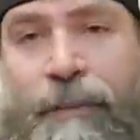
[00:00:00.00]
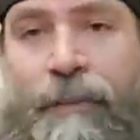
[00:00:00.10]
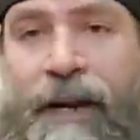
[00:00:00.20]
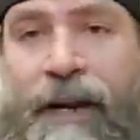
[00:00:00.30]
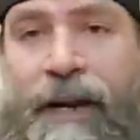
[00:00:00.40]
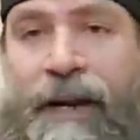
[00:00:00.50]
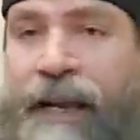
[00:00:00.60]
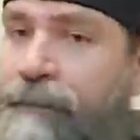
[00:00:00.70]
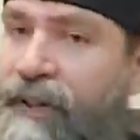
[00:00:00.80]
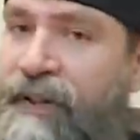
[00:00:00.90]
Brian Ambs
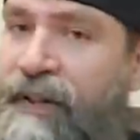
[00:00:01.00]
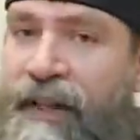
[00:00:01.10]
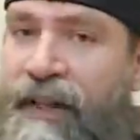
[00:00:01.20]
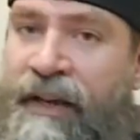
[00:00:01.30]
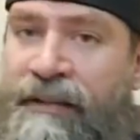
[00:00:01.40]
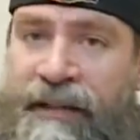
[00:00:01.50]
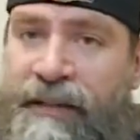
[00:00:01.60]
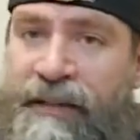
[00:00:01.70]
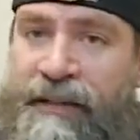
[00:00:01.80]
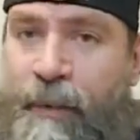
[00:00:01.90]
and, and I
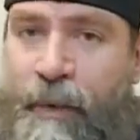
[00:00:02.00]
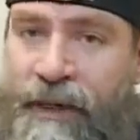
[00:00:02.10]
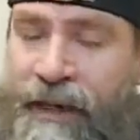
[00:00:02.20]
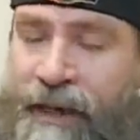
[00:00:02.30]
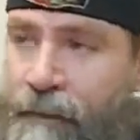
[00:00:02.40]
schedule working out.